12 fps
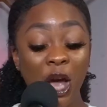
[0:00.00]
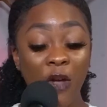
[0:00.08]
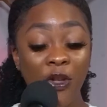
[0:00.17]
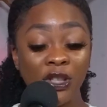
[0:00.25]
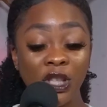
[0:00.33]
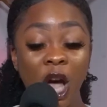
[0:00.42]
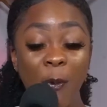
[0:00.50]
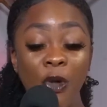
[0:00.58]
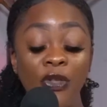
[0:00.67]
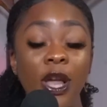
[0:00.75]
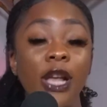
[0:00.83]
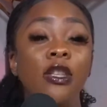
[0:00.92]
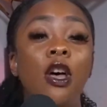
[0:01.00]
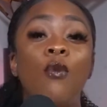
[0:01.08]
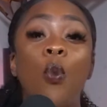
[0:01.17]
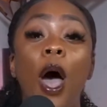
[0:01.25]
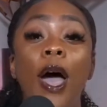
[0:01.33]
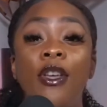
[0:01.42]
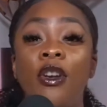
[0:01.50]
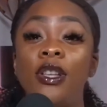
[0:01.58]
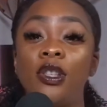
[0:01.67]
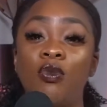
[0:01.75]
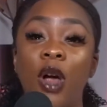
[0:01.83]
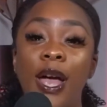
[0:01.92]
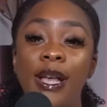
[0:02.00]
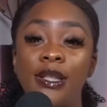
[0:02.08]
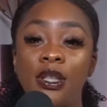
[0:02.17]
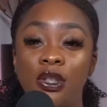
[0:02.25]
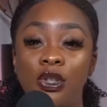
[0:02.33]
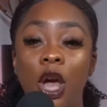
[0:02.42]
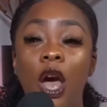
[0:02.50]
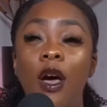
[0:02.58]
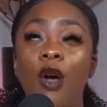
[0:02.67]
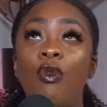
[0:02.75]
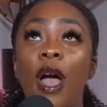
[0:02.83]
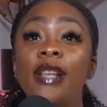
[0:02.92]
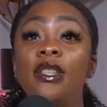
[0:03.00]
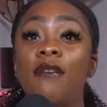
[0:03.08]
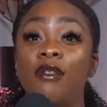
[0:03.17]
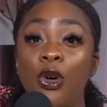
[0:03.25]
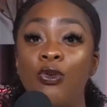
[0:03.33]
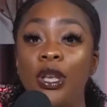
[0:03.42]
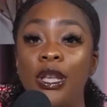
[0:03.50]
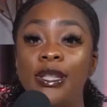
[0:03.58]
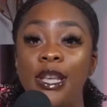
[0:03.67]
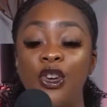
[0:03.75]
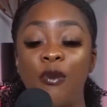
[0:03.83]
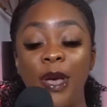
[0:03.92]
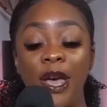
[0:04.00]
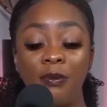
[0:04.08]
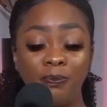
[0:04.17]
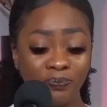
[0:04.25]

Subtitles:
there's a couple things of why there is a rise of lonely single men.